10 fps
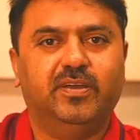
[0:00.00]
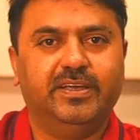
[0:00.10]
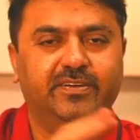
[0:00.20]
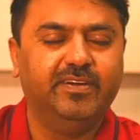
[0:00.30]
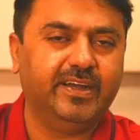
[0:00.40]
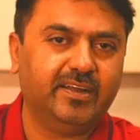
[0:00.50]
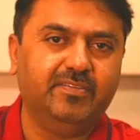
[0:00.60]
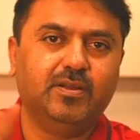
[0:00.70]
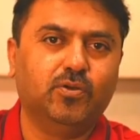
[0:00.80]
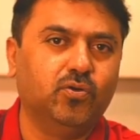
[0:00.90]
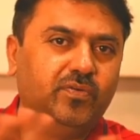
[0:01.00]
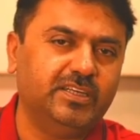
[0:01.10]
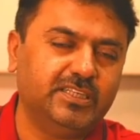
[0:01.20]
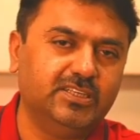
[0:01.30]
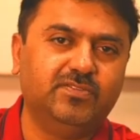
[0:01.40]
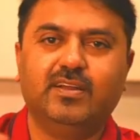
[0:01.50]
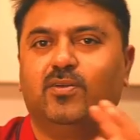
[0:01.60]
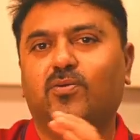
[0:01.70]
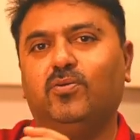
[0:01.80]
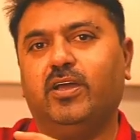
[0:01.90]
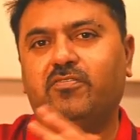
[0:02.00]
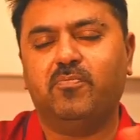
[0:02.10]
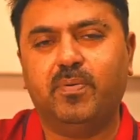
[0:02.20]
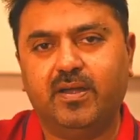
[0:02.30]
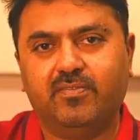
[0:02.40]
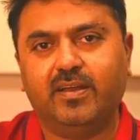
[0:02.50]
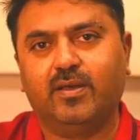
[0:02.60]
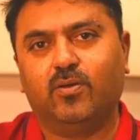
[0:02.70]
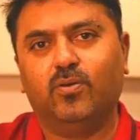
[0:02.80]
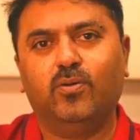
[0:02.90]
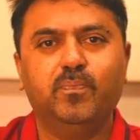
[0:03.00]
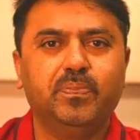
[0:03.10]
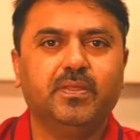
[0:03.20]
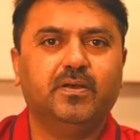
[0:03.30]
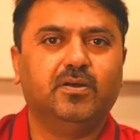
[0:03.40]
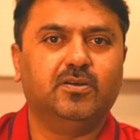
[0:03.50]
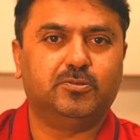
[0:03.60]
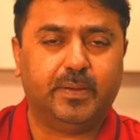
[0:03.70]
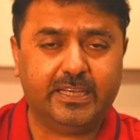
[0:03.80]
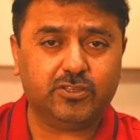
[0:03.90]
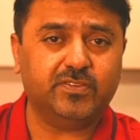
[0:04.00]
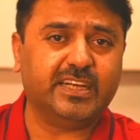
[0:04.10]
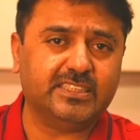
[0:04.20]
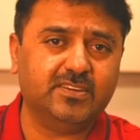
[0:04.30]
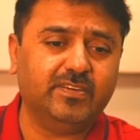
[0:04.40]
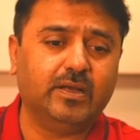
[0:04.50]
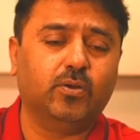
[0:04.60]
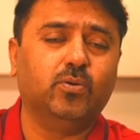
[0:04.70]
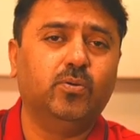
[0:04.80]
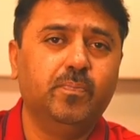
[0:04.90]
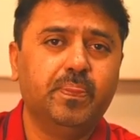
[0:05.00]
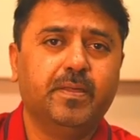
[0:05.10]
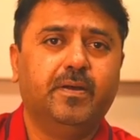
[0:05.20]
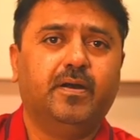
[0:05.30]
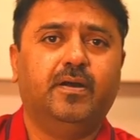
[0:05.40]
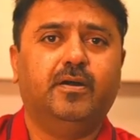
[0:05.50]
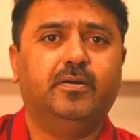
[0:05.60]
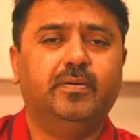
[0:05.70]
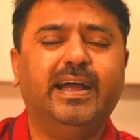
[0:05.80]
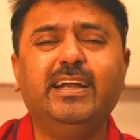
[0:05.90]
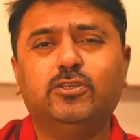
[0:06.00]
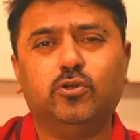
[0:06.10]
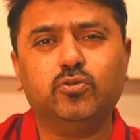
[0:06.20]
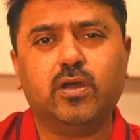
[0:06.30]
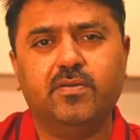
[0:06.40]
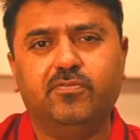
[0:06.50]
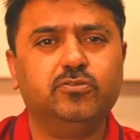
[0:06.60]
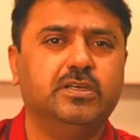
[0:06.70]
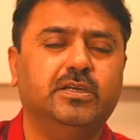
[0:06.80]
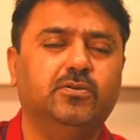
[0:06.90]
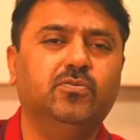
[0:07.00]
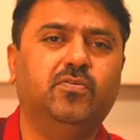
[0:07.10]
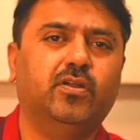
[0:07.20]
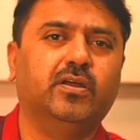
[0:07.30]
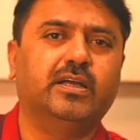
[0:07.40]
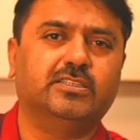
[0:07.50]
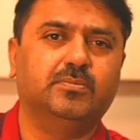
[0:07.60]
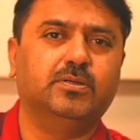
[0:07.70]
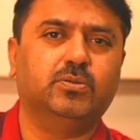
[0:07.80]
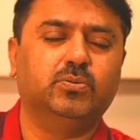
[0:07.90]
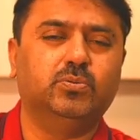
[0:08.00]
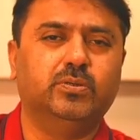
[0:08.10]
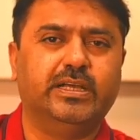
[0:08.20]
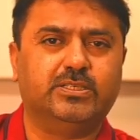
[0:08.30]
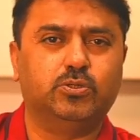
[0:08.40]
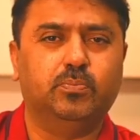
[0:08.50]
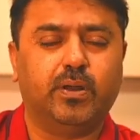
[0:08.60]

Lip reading: inventory will grow, wastage will grow, equipment will grow, space of the kitchen will grow, and it's also confusing, for a customer gets to